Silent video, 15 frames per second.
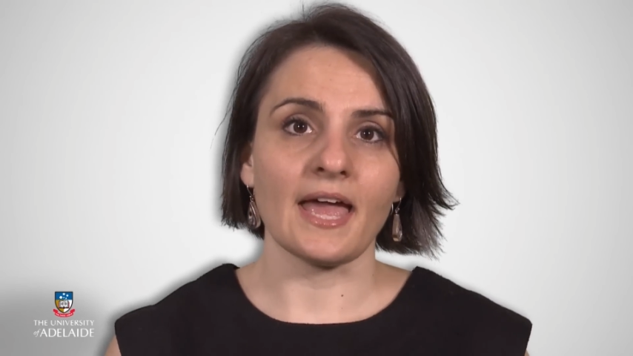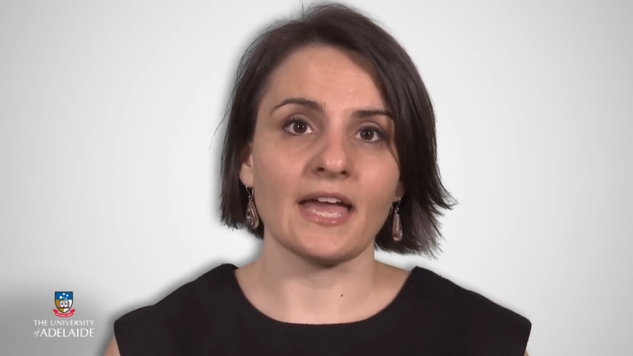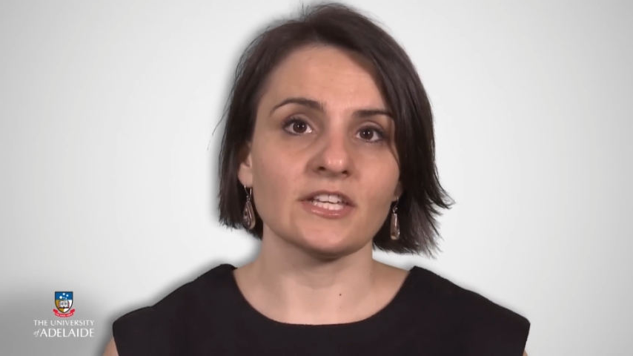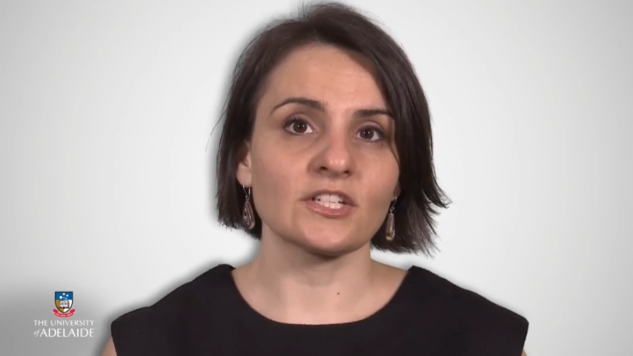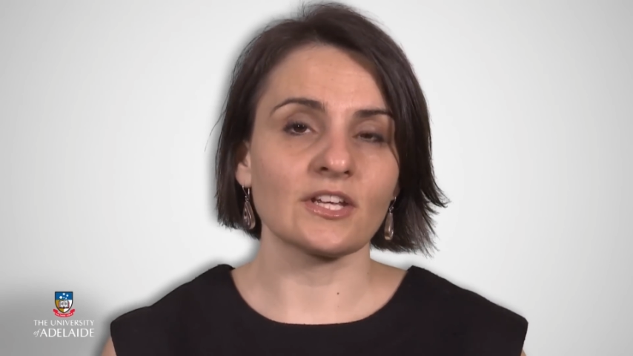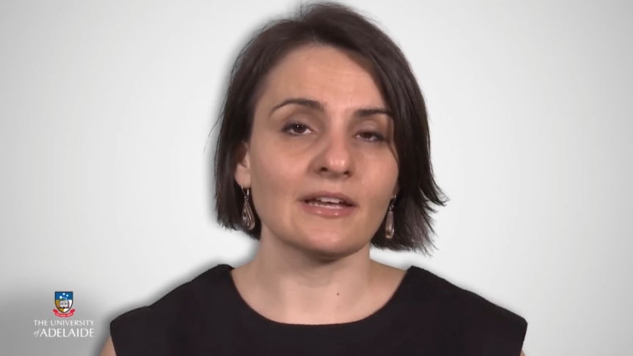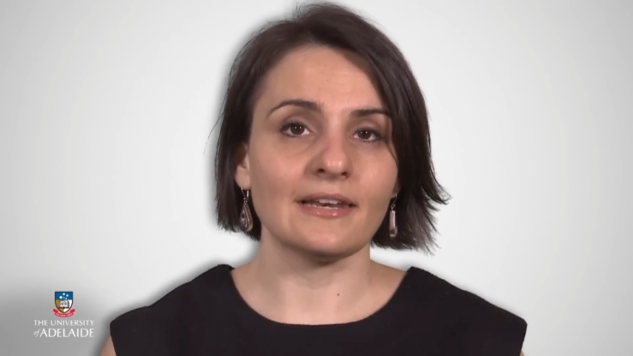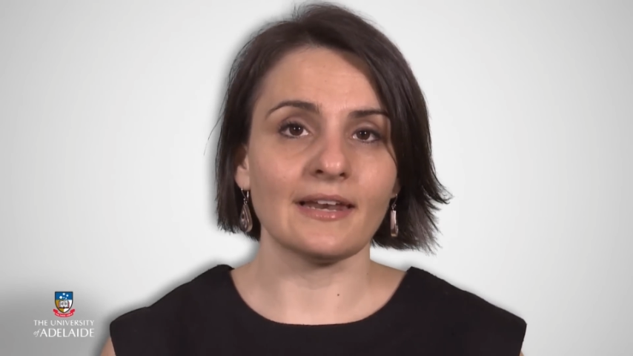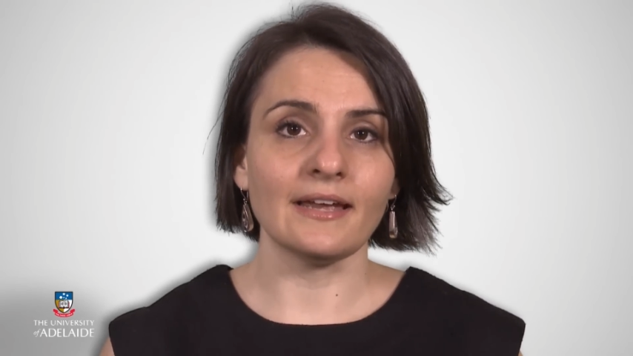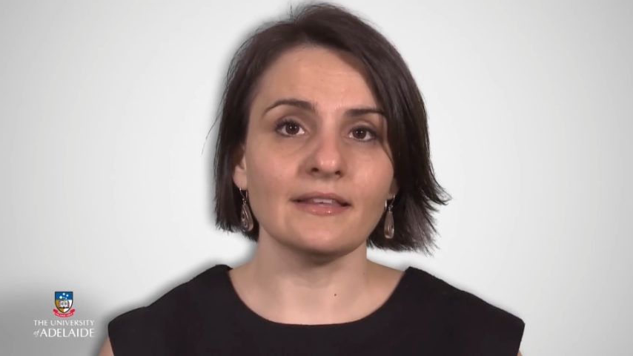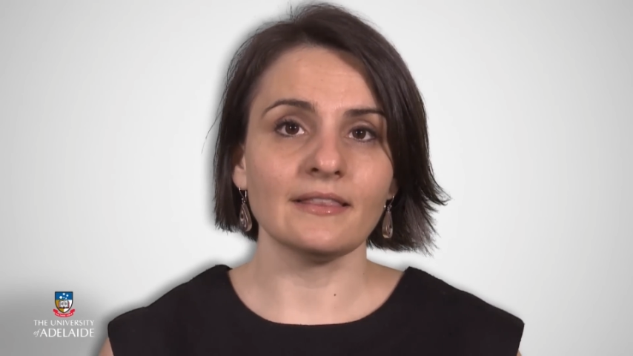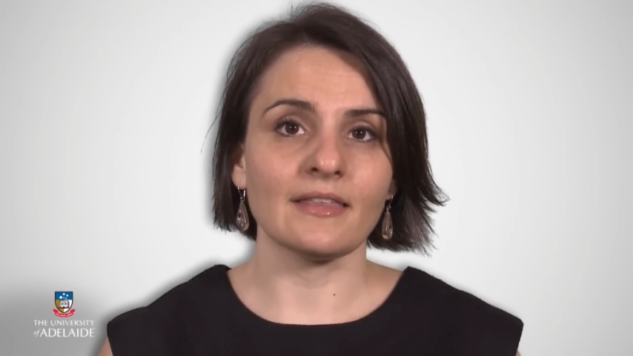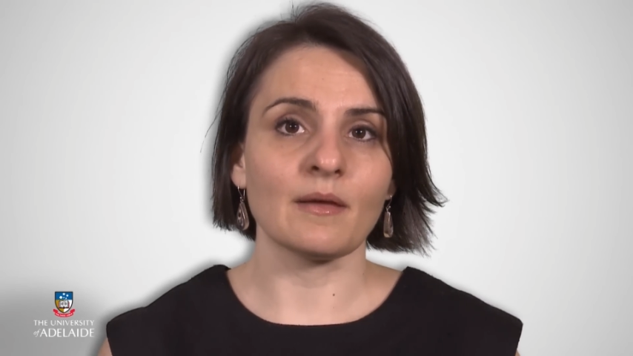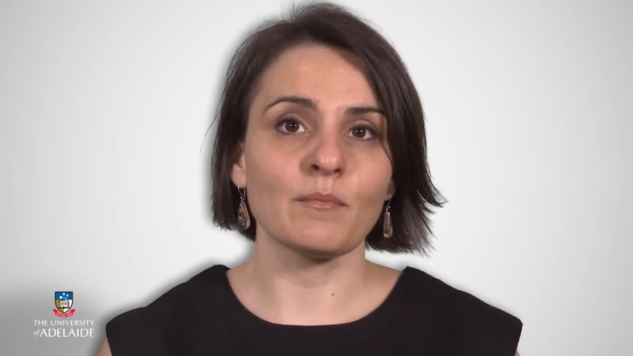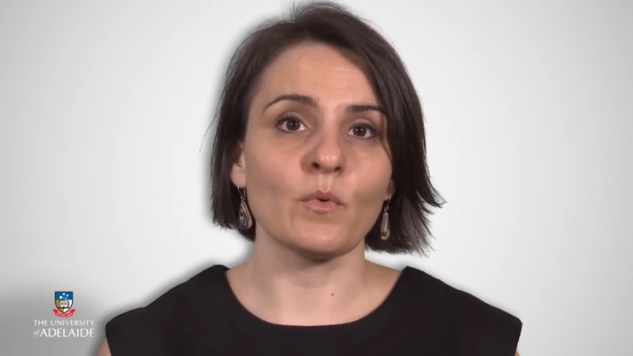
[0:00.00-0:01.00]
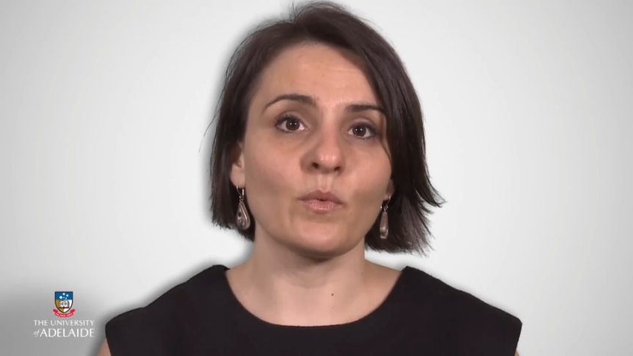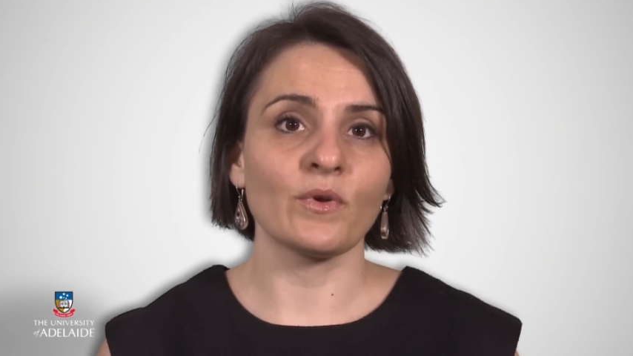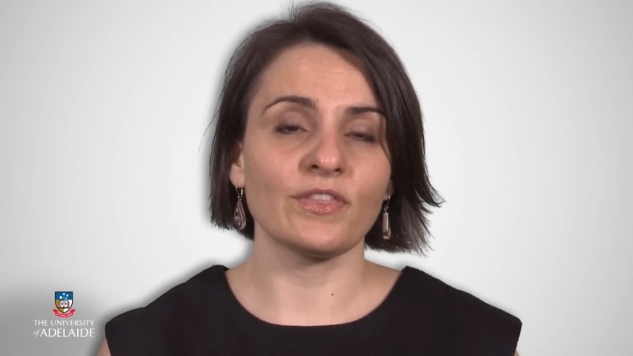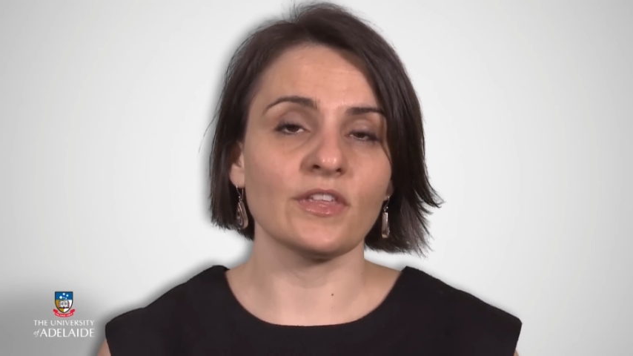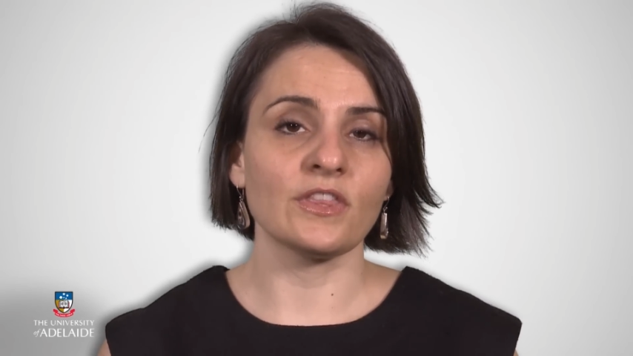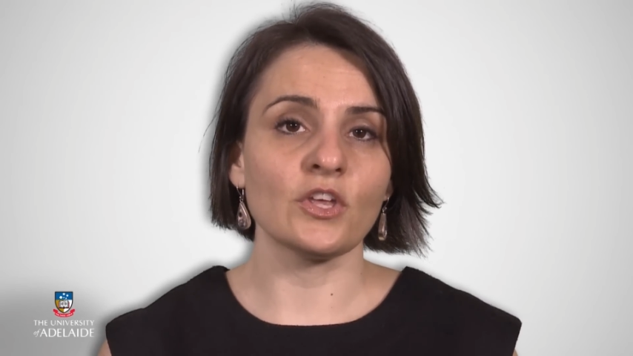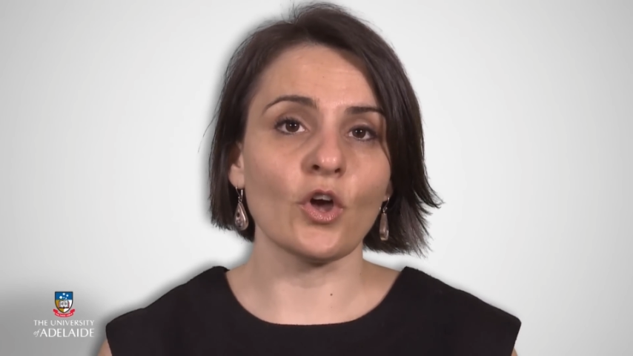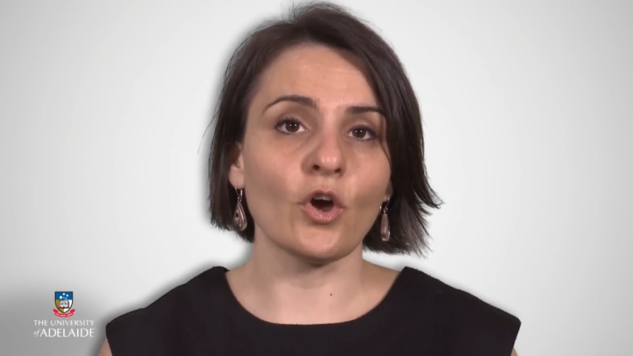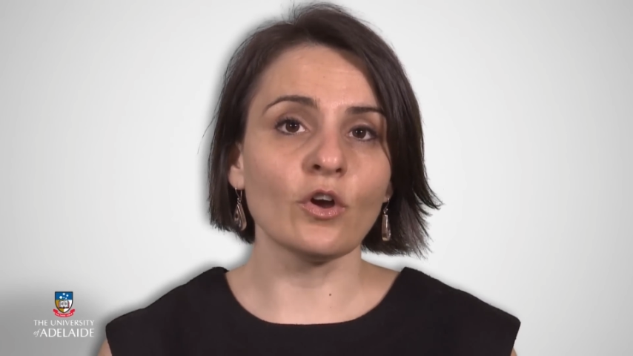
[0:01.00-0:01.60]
and collate them within the